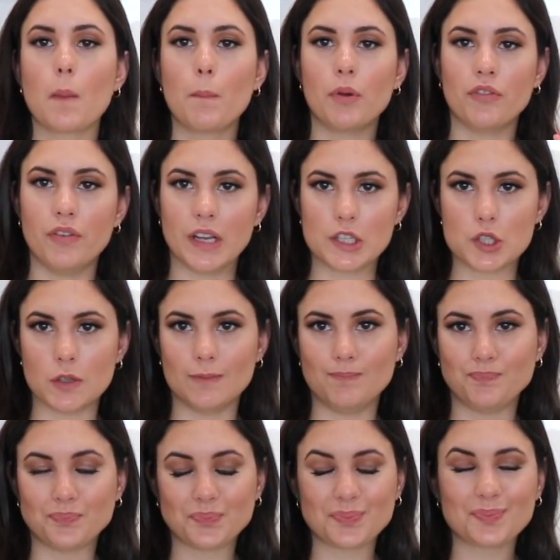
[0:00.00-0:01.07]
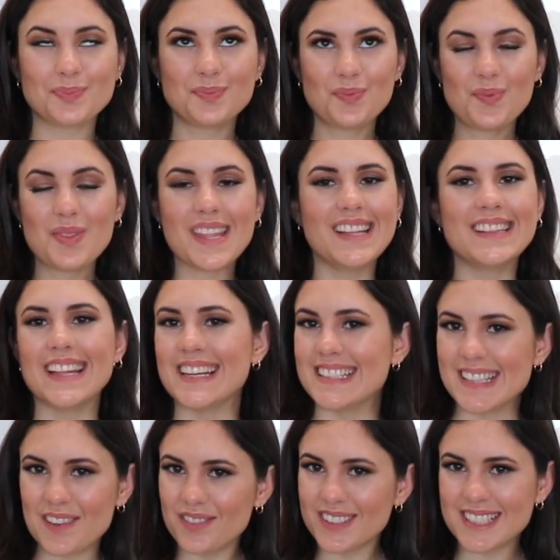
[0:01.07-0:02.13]
perfection. that
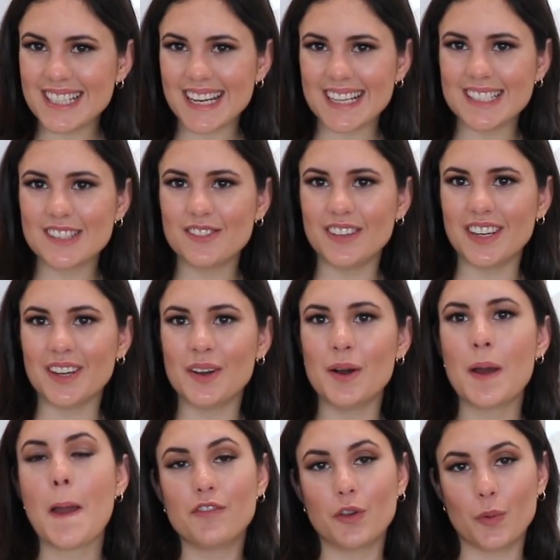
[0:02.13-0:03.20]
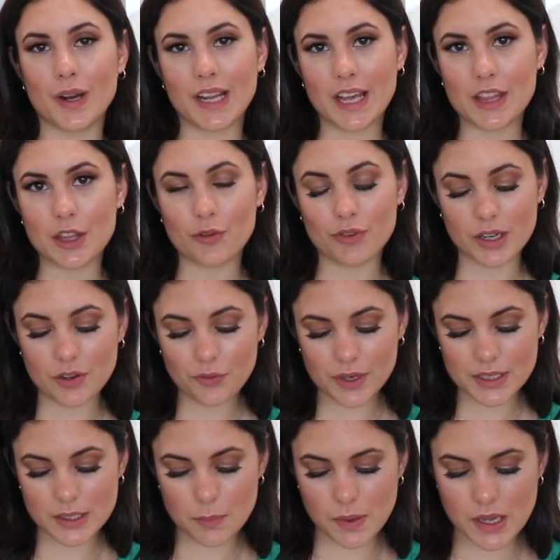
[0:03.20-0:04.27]
is it for today's video. If you want to get the written
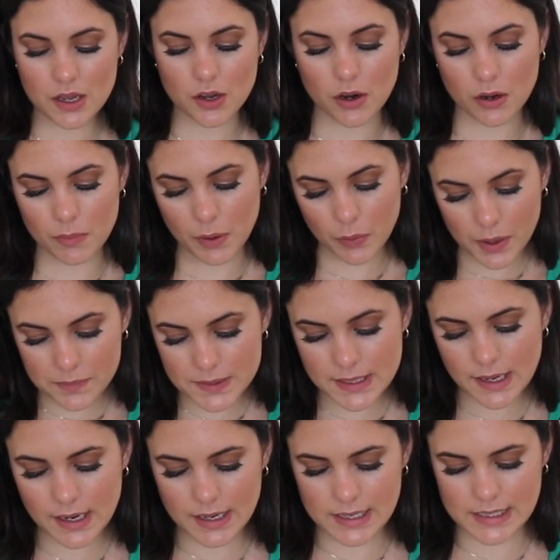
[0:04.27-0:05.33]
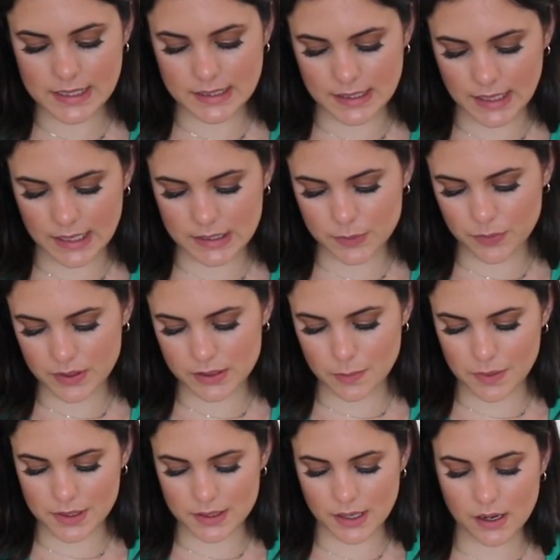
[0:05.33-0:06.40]
recipe, go on my website,
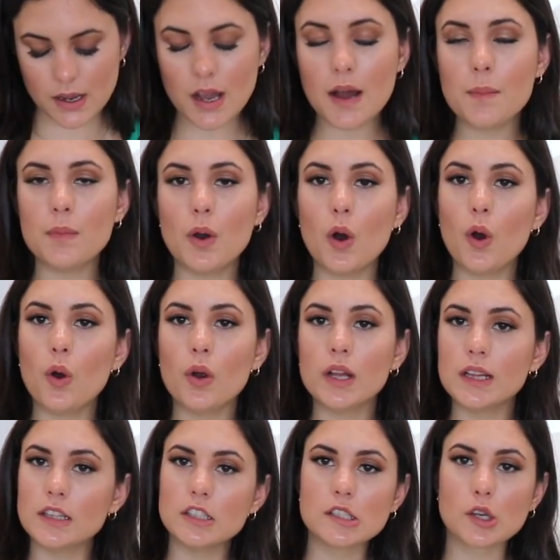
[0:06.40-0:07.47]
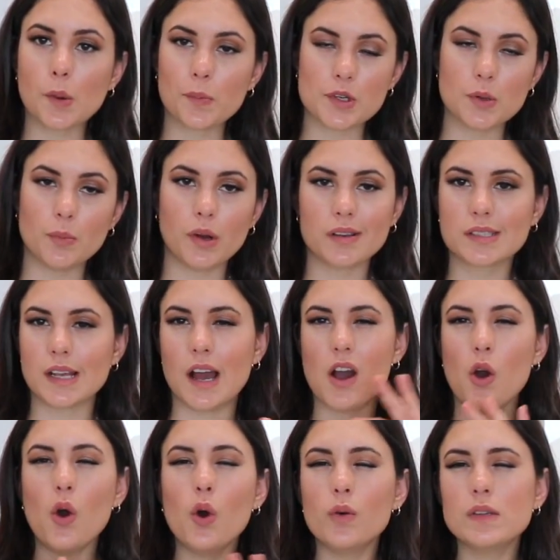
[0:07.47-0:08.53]
anitasdelightsrecipes.com, or in the description box.
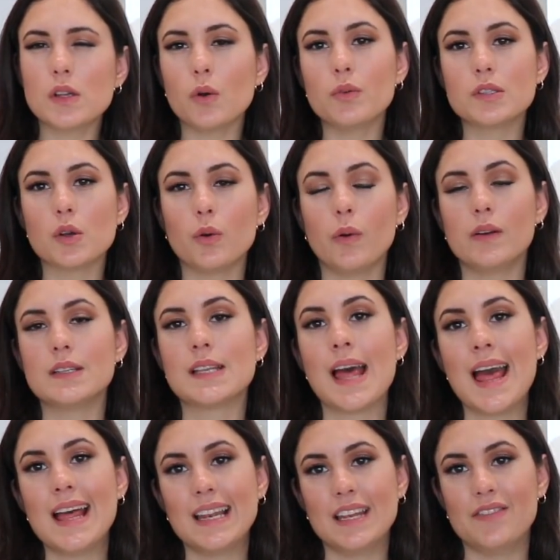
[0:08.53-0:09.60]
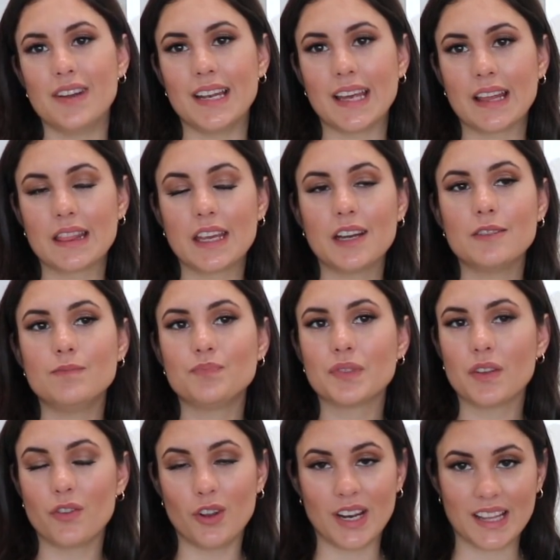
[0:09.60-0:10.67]
I always leave a link
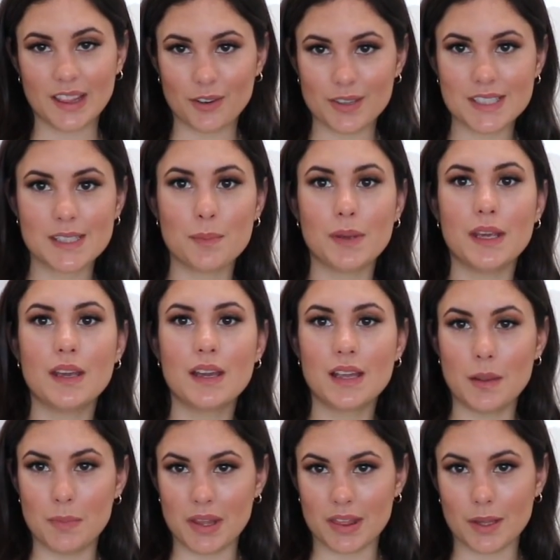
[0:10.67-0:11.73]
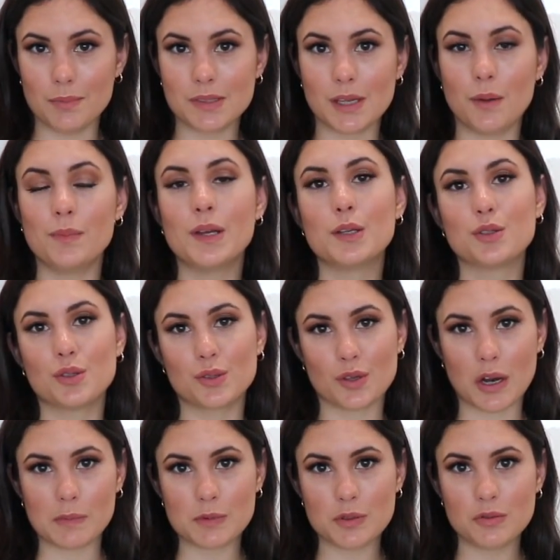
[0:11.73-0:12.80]
there. If you like the recipe, give me a thumbs up,
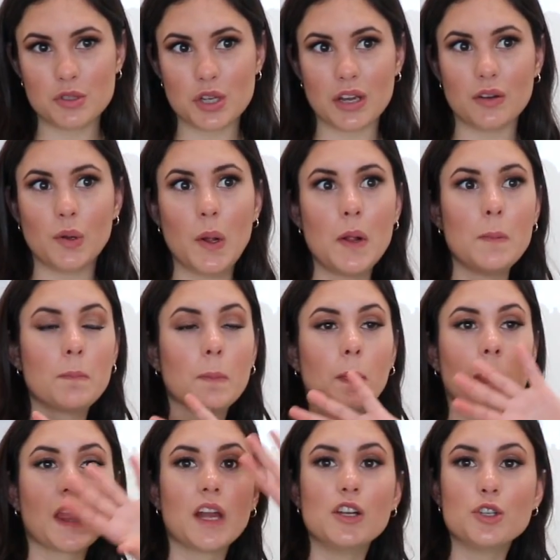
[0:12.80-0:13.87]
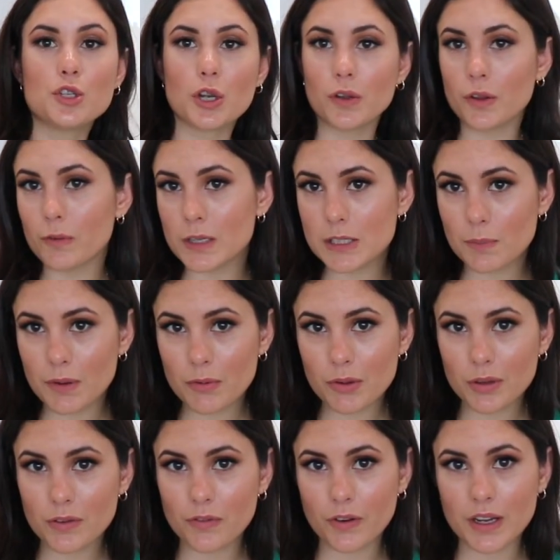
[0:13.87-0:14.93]
subscribe to the channel, share the recipe
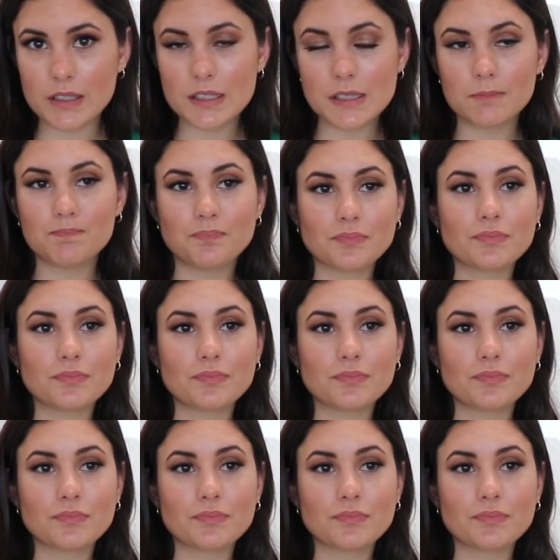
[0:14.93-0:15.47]
with your friends,